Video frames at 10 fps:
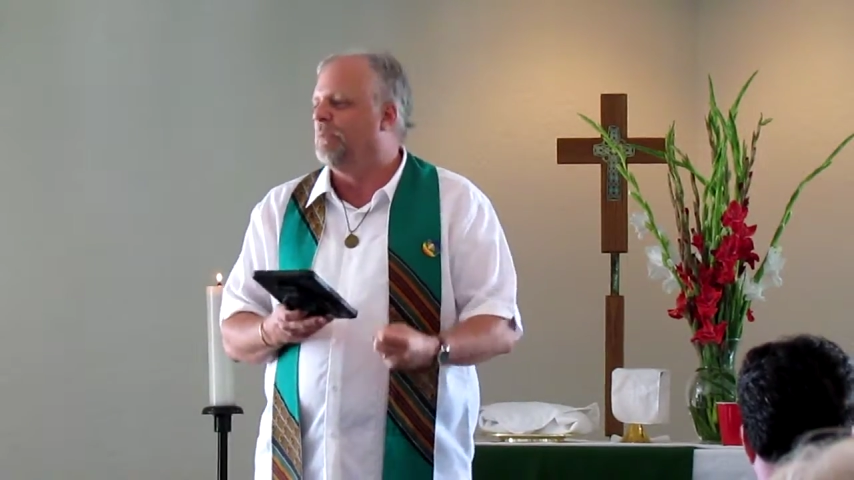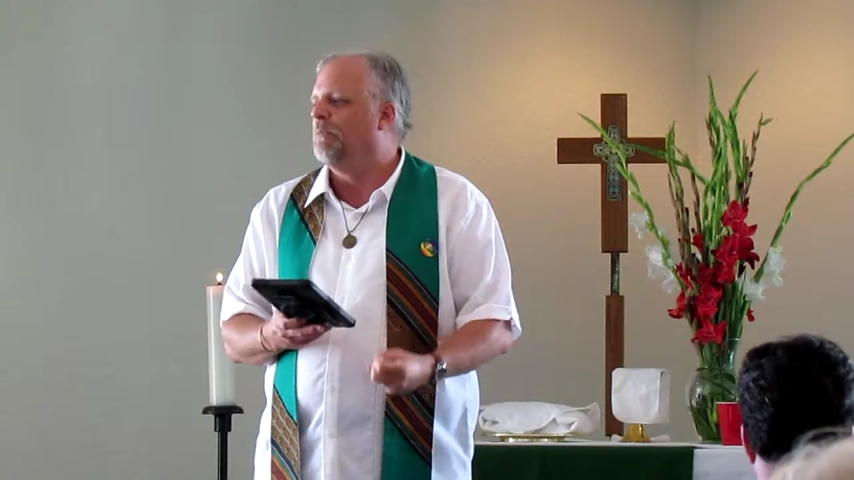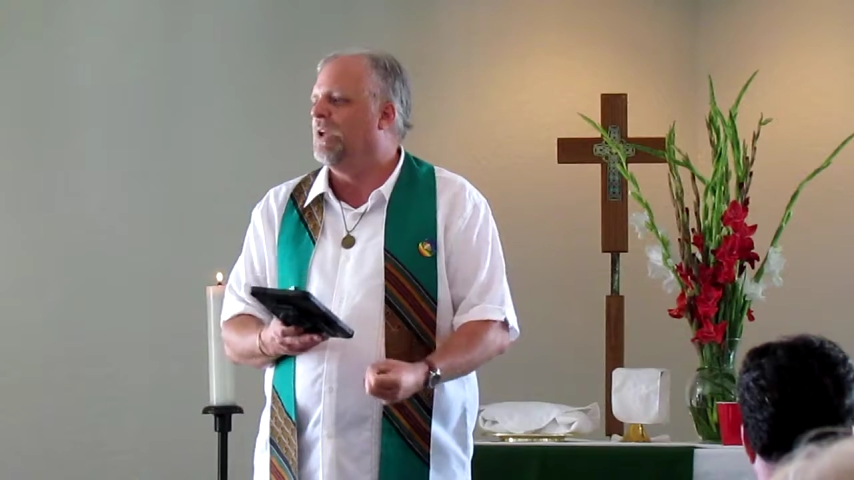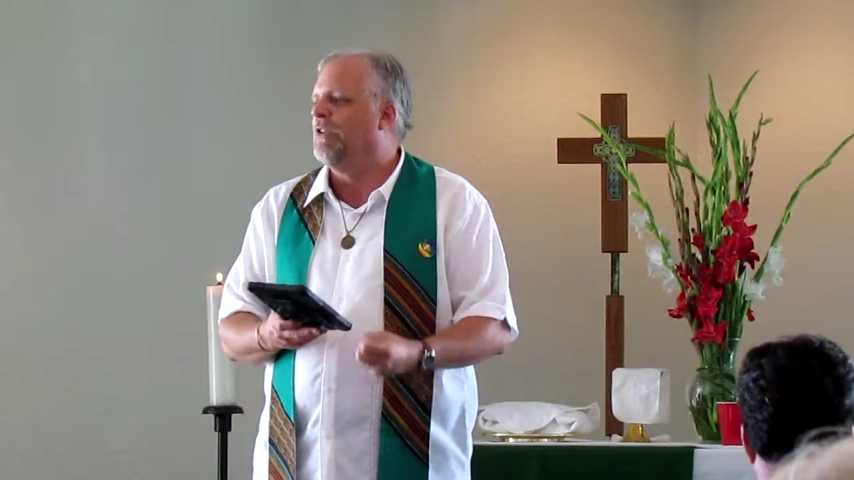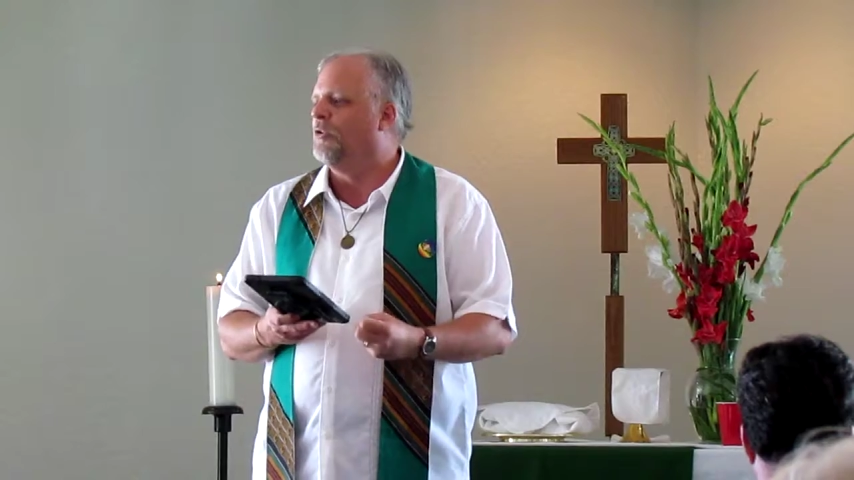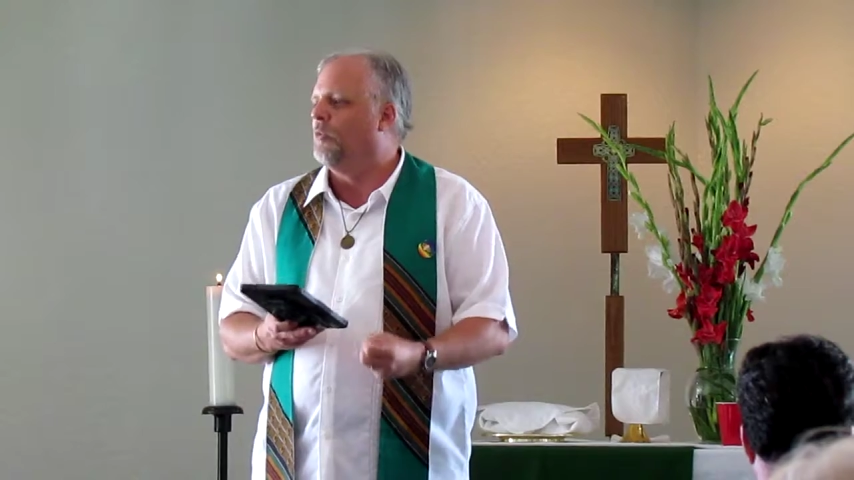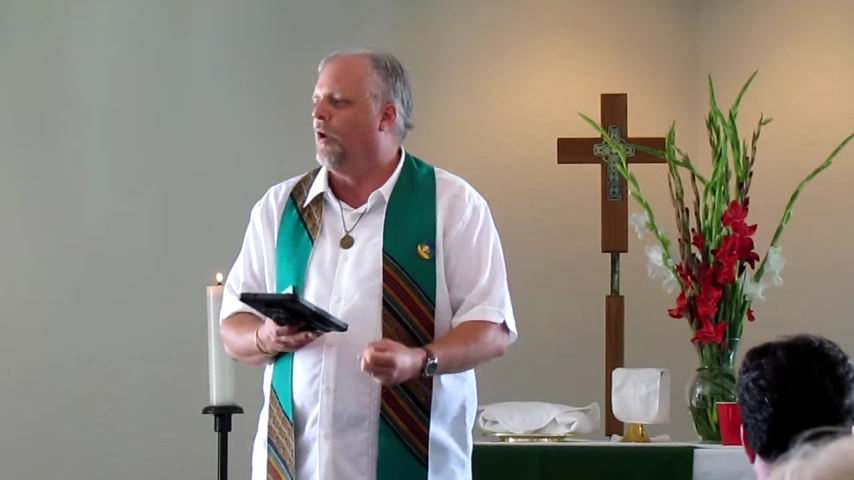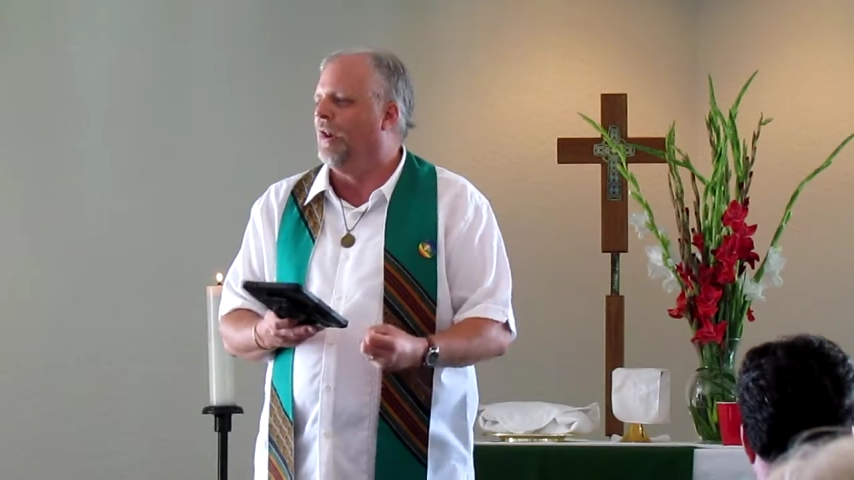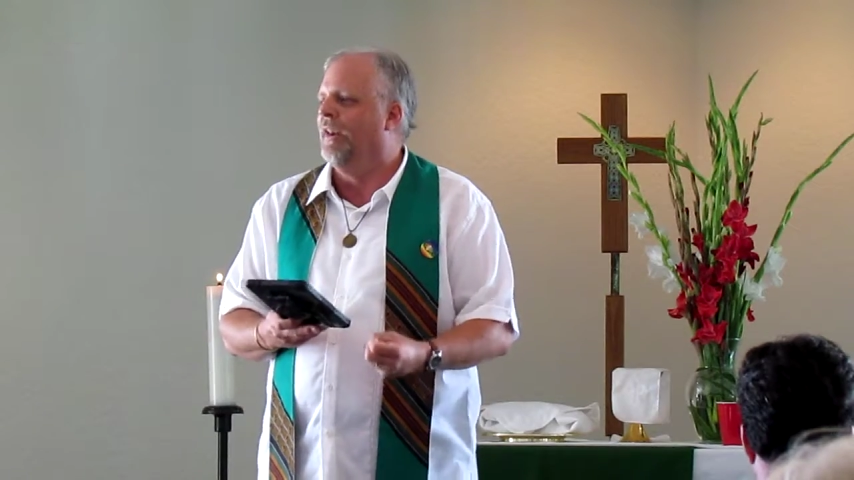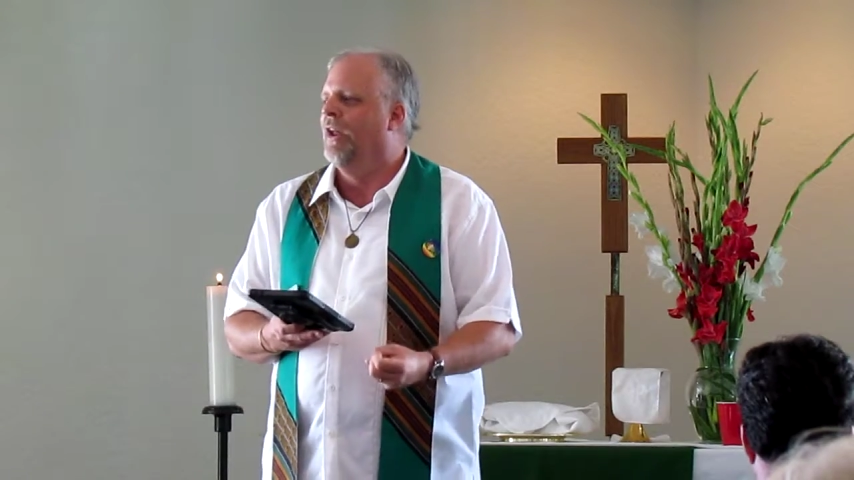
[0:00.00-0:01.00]
to be the
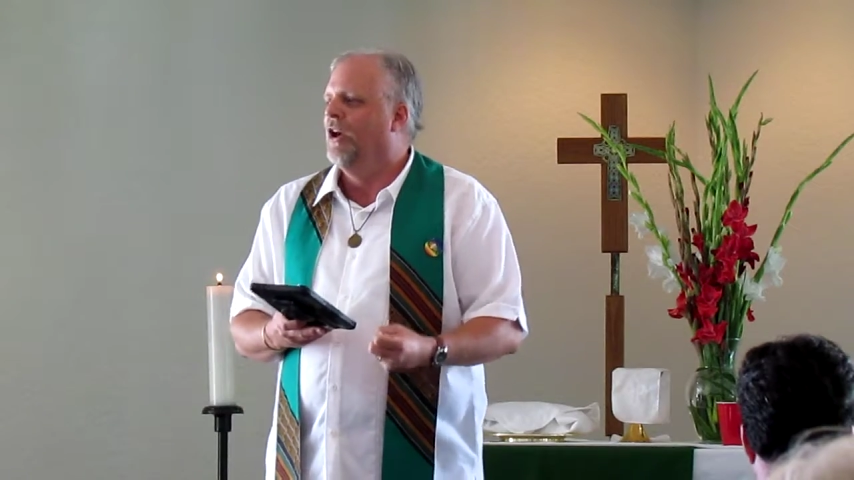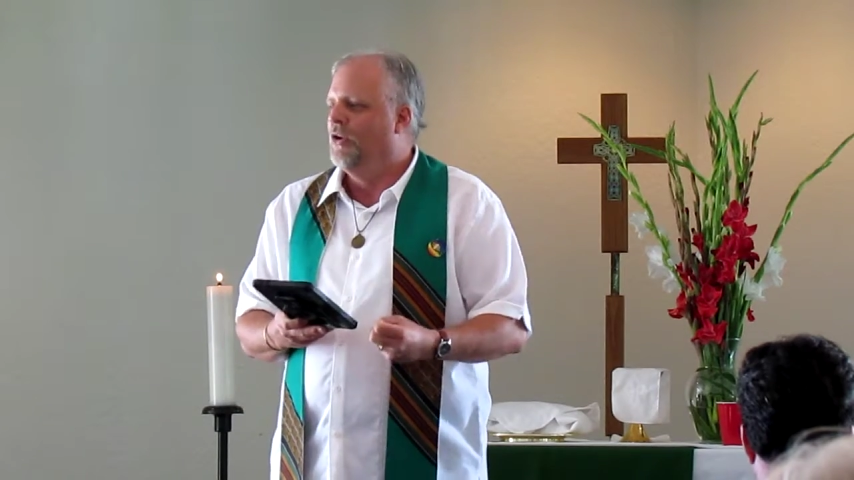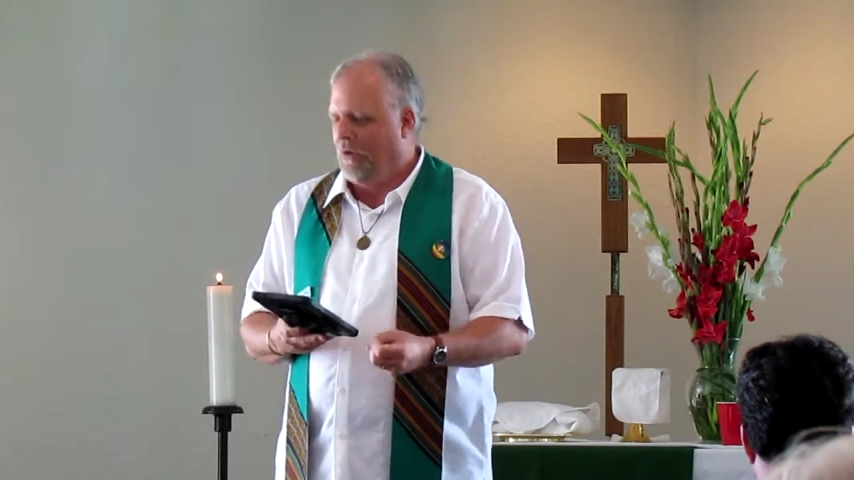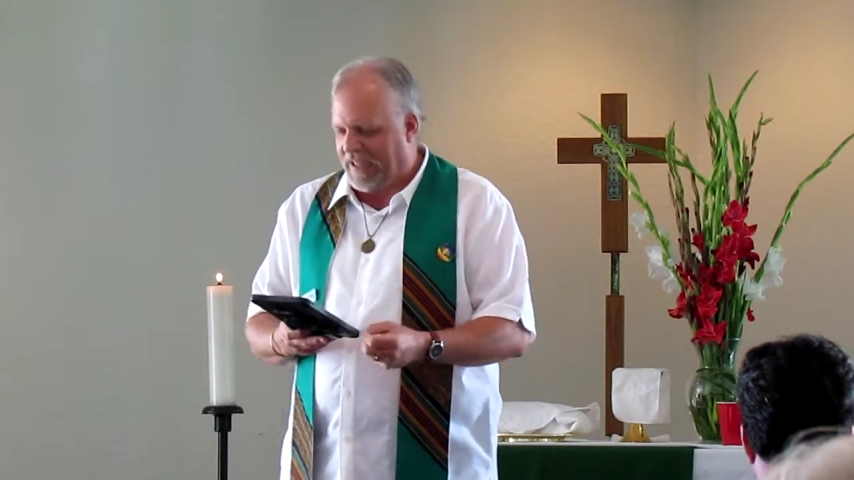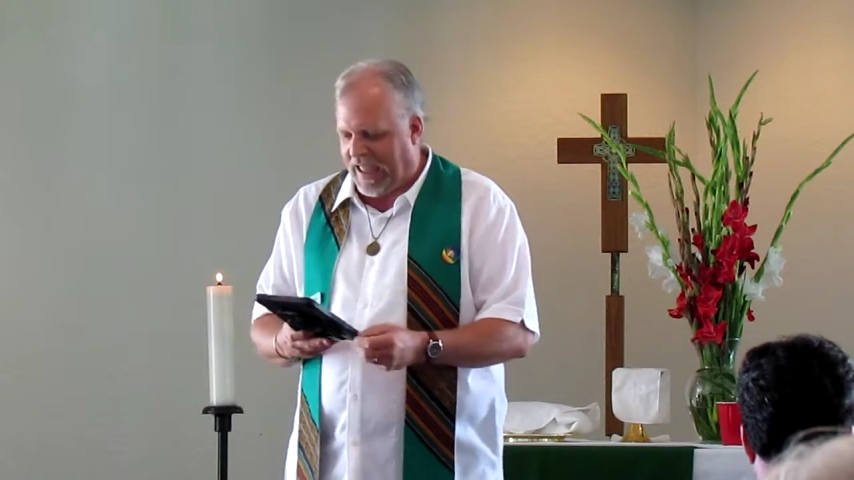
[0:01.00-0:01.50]
one who